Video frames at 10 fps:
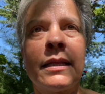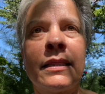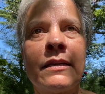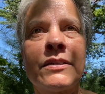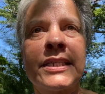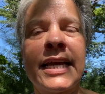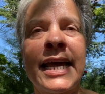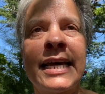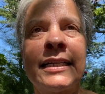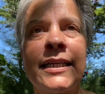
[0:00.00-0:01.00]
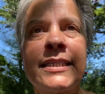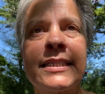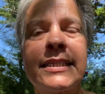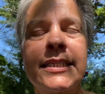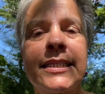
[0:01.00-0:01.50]
There's
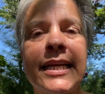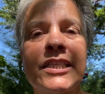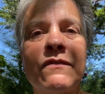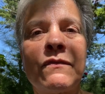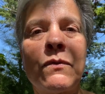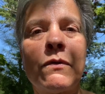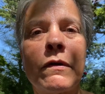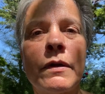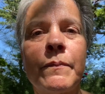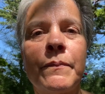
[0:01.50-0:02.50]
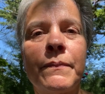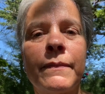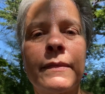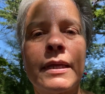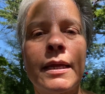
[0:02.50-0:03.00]
adolescence, that's 4.
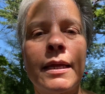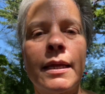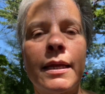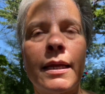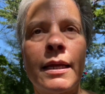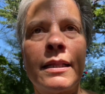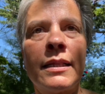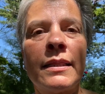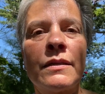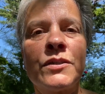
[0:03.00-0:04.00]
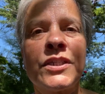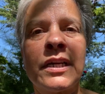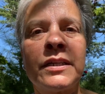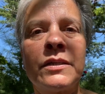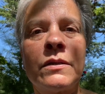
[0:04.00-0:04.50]
And then there's
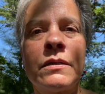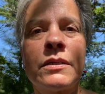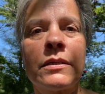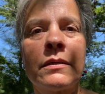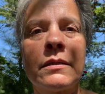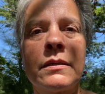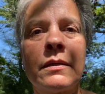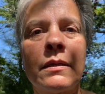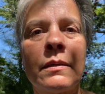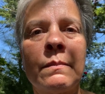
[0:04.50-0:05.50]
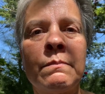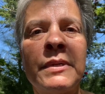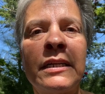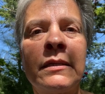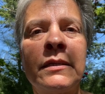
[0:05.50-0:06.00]
young adult,
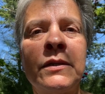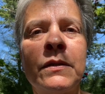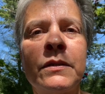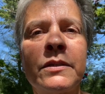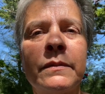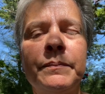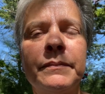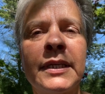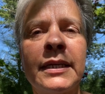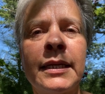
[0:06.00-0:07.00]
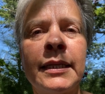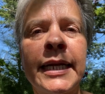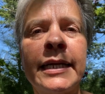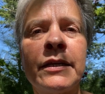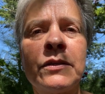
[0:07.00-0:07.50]
middle adult,
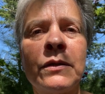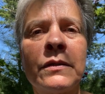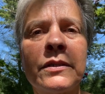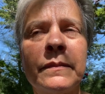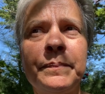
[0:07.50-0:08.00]
late adult.